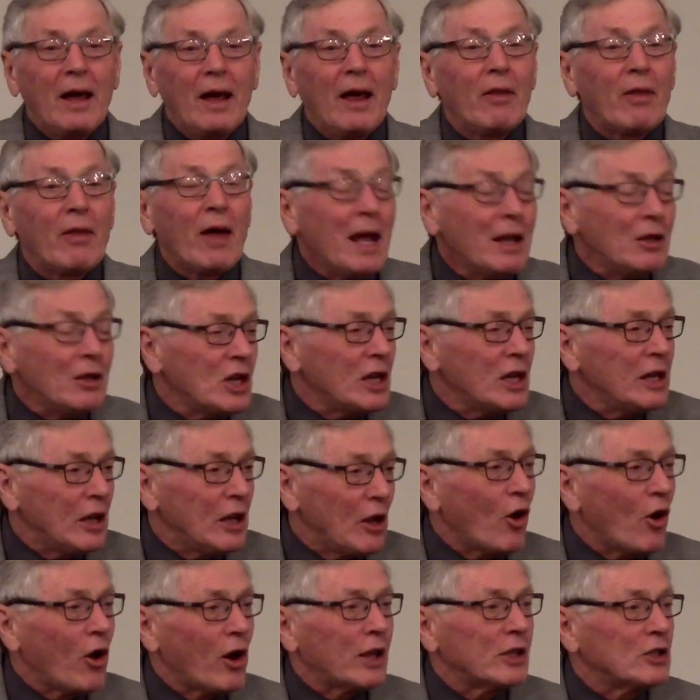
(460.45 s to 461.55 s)
That
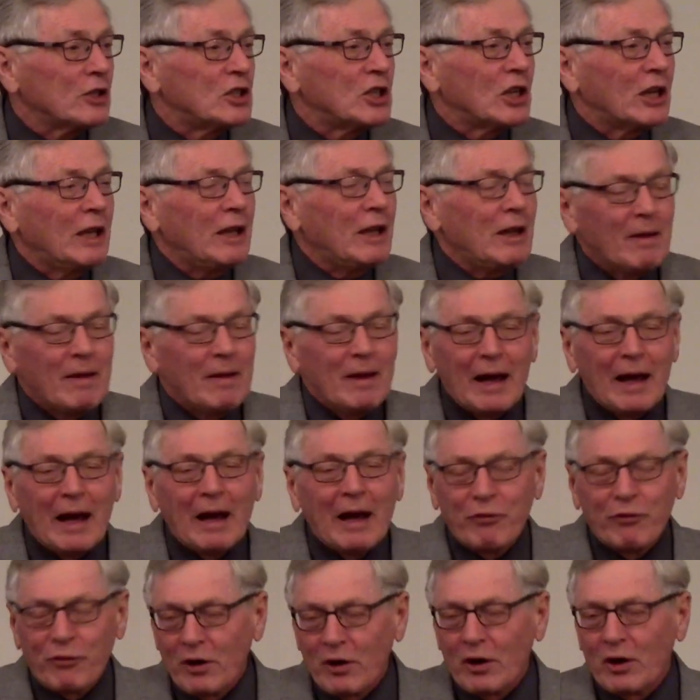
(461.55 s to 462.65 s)
genealogy, at
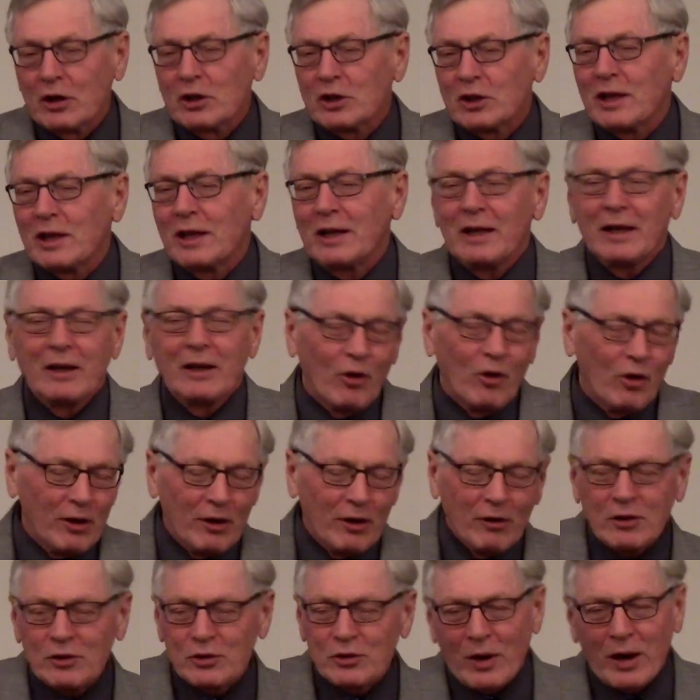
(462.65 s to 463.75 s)
first, you know, it
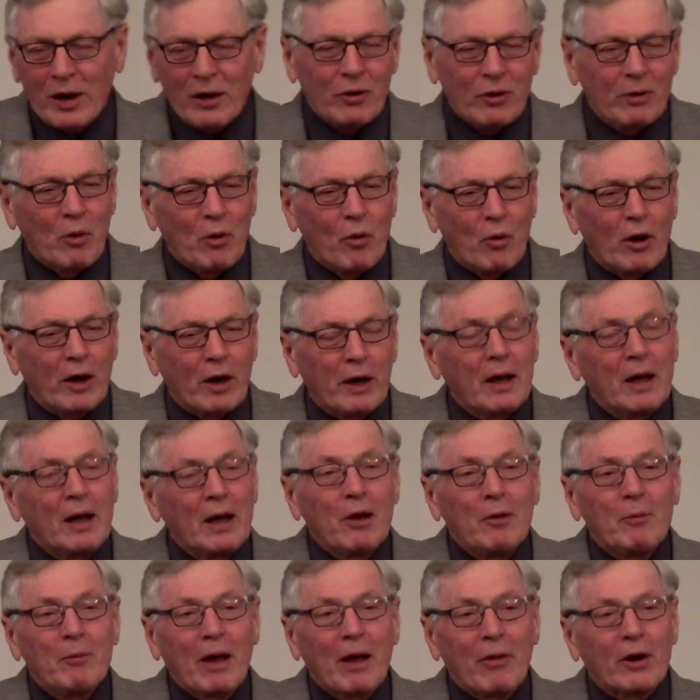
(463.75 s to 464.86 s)
looks rather boring,
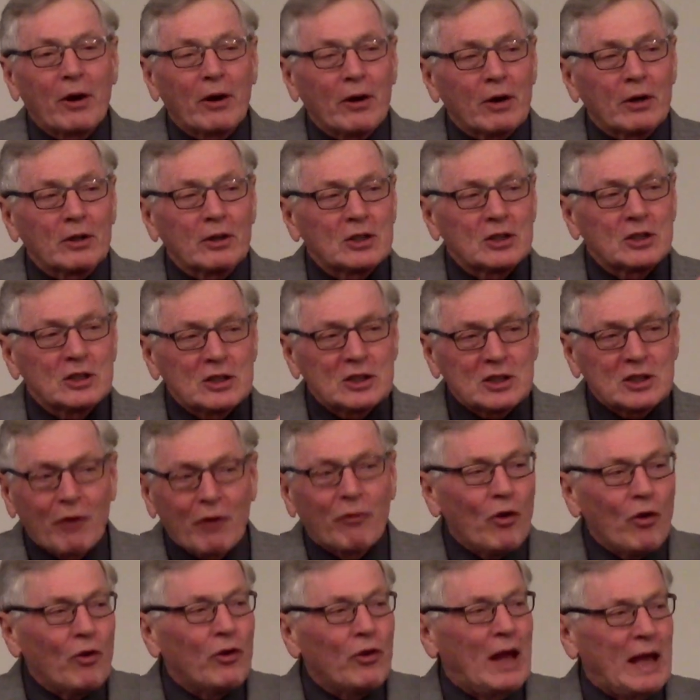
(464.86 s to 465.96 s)
but there are
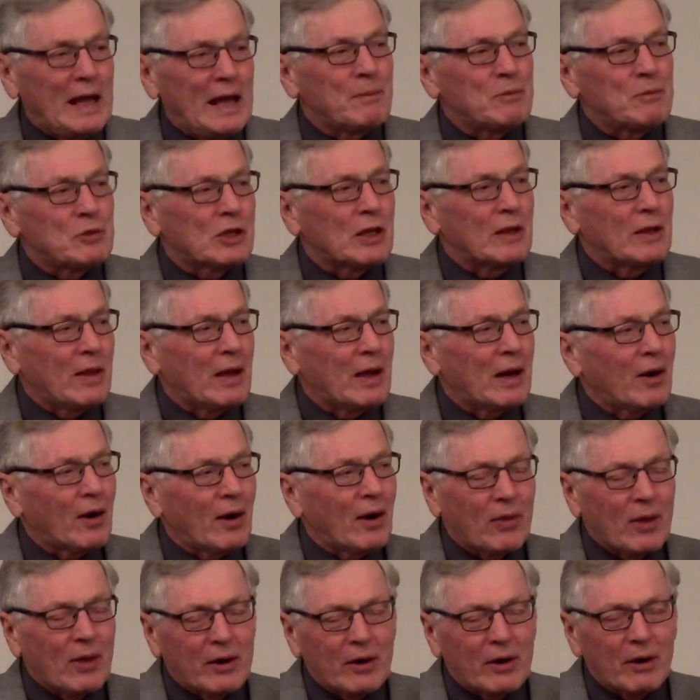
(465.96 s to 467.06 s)
several names in there
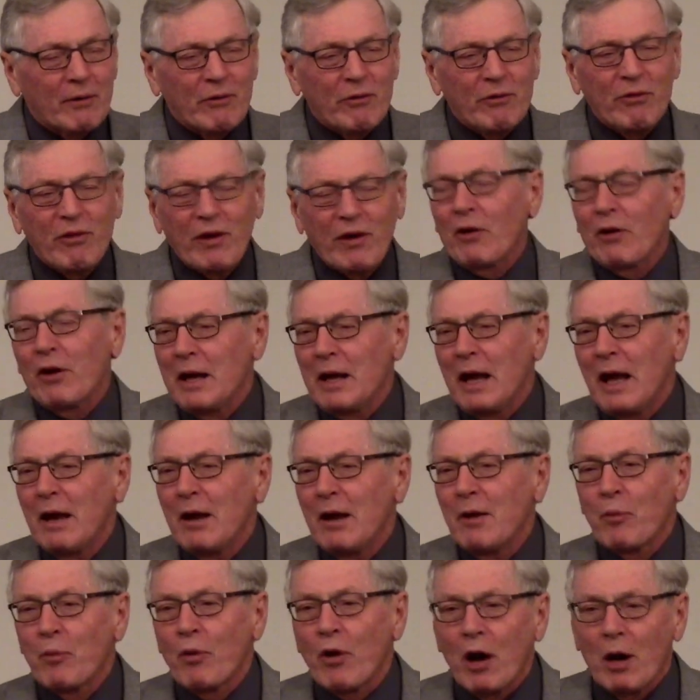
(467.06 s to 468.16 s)
that are very
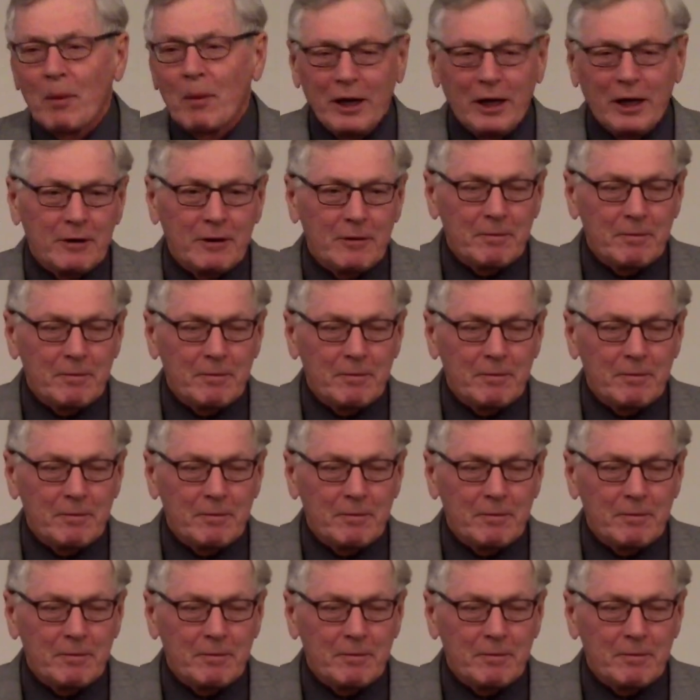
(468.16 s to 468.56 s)
prominent.